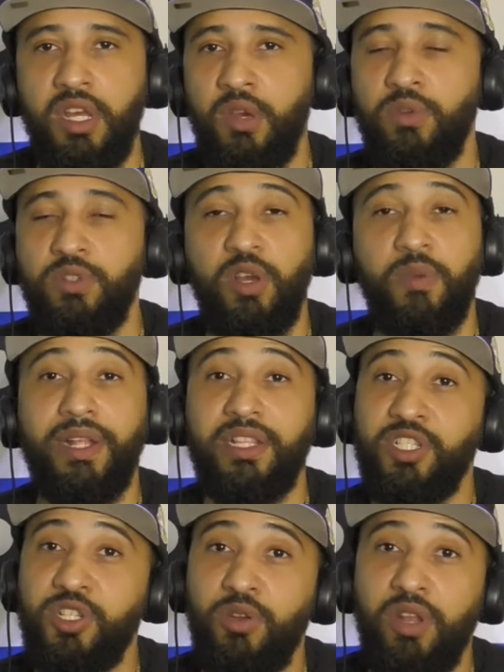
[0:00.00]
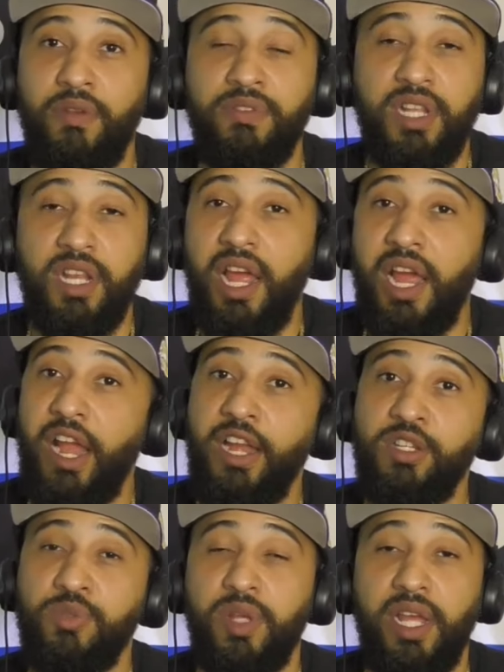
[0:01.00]
We talked about the show Lovers and
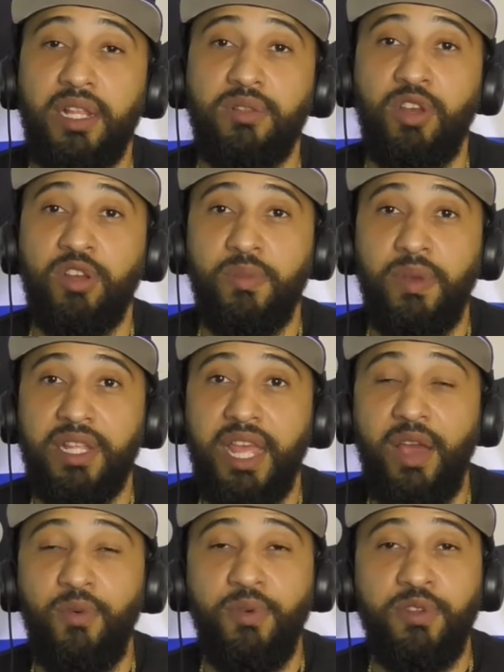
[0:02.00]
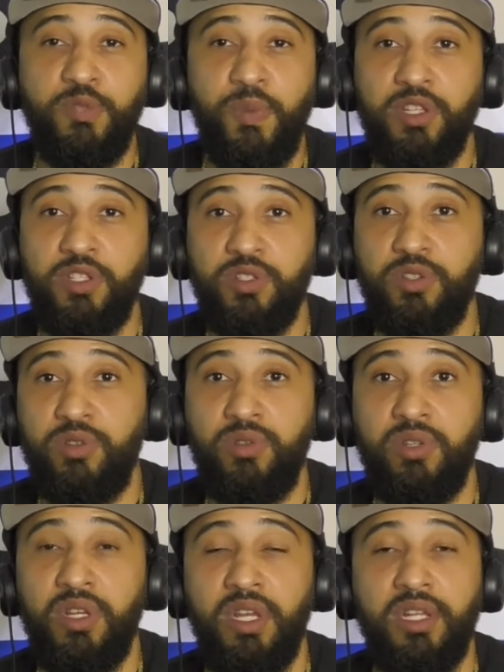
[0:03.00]
Liars. We had talked about the Katt Williams special,